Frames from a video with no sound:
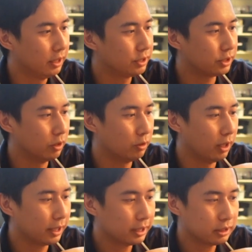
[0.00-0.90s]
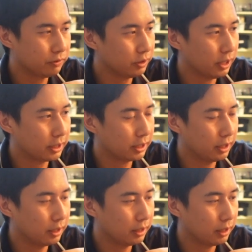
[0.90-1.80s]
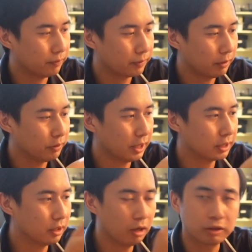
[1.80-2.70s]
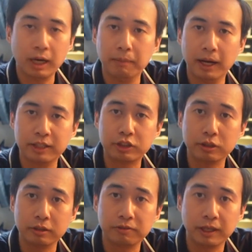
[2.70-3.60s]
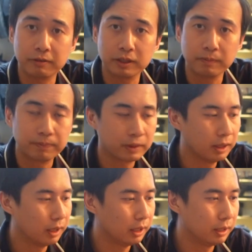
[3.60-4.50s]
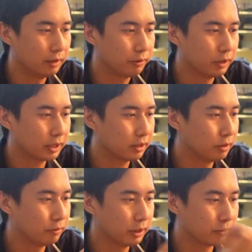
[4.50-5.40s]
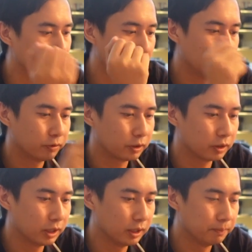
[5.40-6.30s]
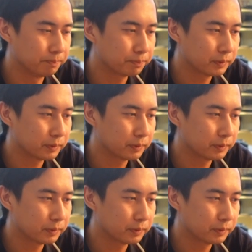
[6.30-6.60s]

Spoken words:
So I guess if you like the Laogama chili flavor, if you like the flavor of her